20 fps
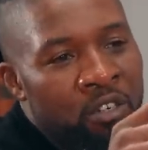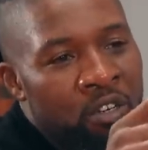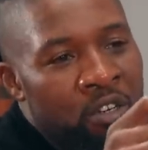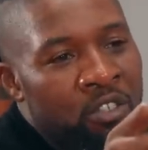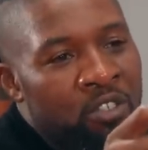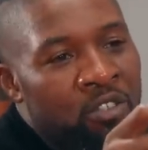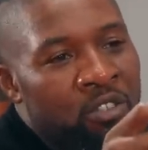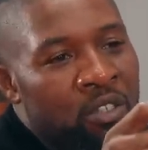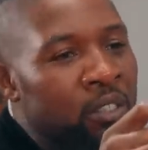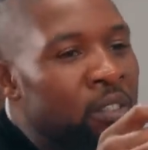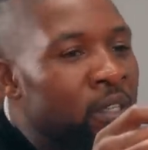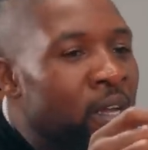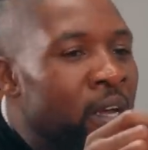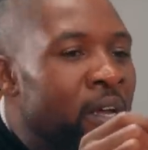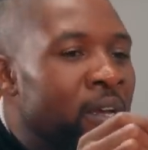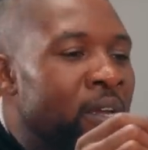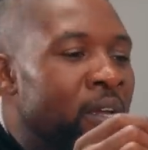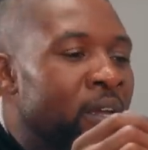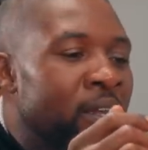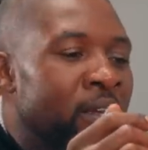You're gonna drink
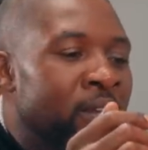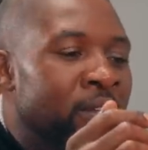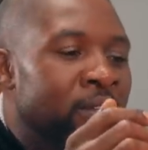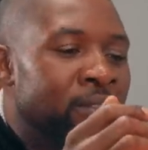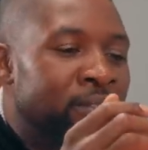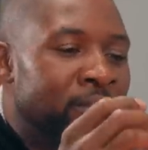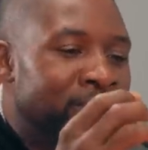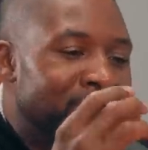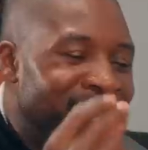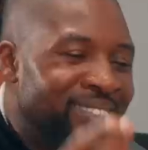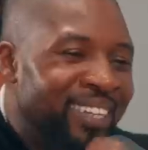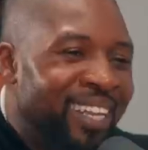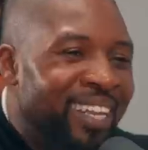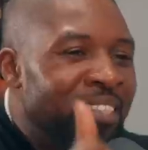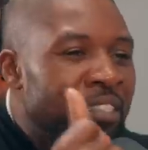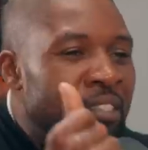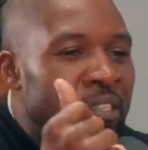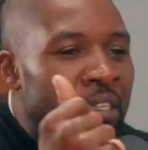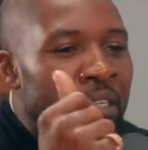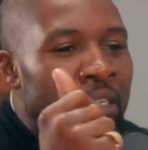that, and
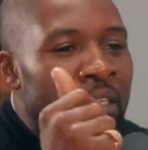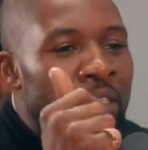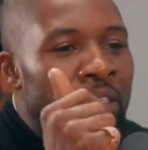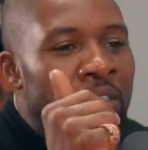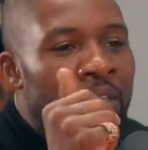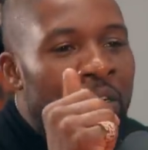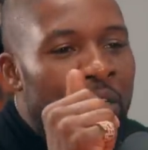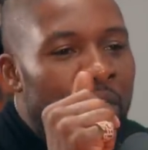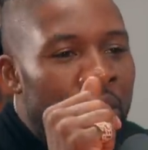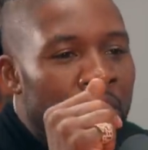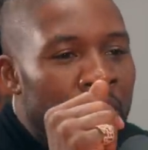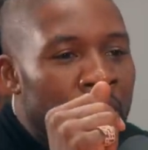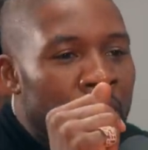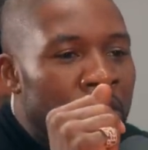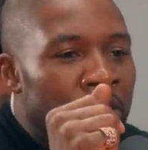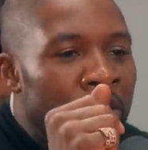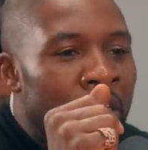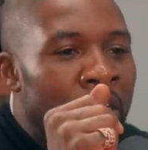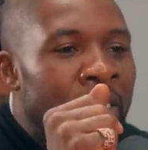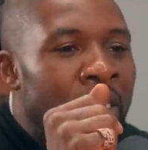instantly it's gonna
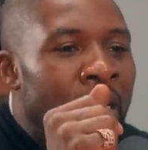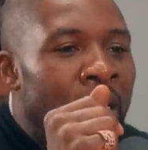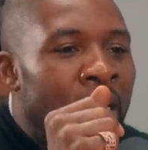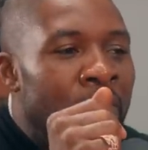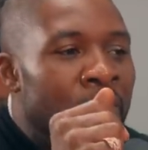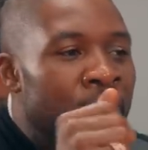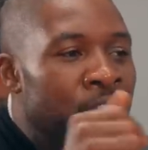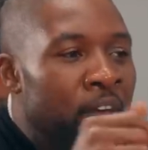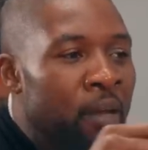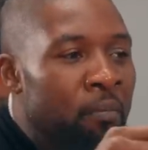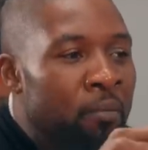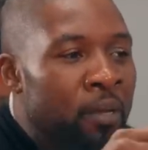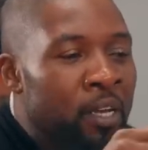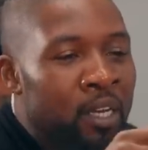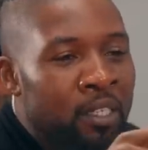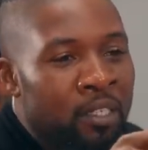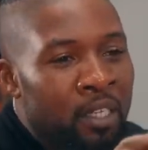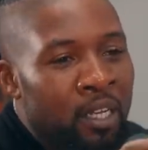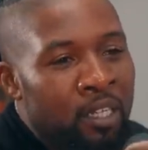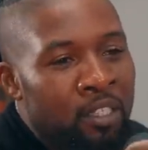start taking effect.
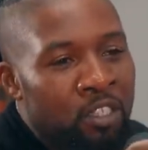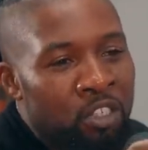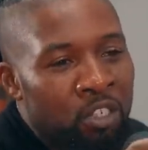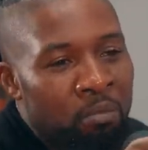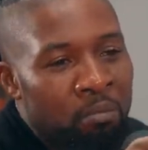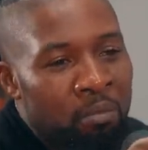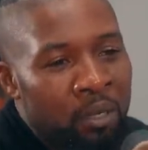I'm not even